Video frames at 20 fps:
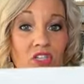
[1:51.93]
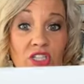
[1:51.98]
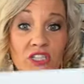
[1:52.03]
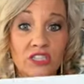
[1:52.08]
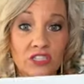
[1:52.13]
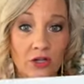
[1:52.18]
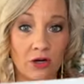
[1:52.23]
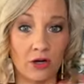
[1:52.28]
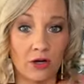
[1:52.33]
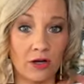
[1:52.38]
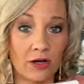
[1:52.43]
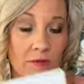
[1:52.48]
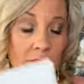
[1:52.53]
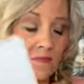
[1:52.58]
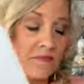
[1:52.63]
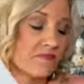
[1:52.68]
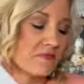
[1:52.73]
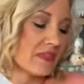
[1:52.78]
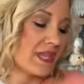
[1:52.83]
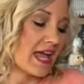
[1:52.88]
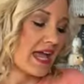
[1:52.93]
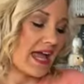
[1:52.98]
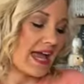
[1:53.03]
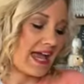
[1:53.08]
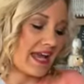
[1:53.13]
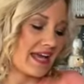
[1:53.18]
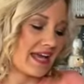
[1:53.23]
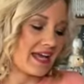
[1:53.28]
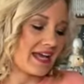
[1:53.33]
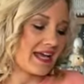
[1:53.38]
guitar.
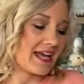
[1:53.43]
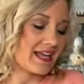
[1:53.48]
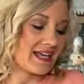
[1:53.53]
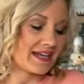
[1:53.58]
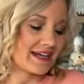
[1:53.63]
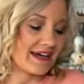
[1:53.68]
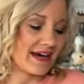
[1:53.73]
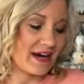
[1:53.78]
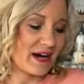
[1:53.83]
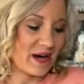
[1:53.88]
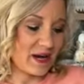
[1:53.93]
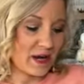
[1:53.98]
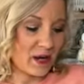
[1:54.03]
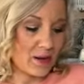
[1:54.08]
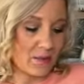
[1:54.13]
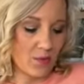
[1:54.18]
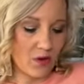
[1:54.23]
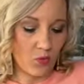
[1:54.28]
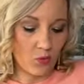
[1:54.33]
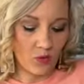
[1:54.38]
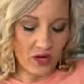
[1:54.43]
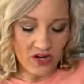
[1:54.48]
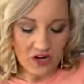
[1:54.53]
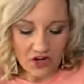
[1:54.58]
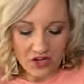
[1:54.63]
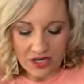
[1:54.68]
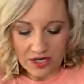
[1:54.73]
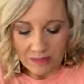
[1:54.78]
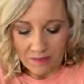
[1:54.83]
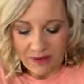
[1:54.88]
And we
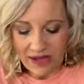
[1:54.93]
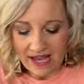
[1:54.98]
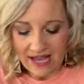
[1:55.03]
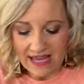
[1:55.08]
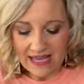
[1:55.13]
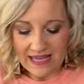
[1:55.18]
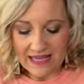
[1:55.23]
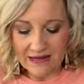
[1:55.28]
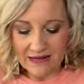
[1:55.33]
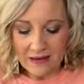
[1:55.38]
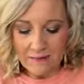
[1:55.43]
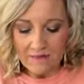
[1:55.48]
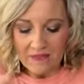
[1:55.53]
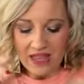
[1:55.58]
are going to paint,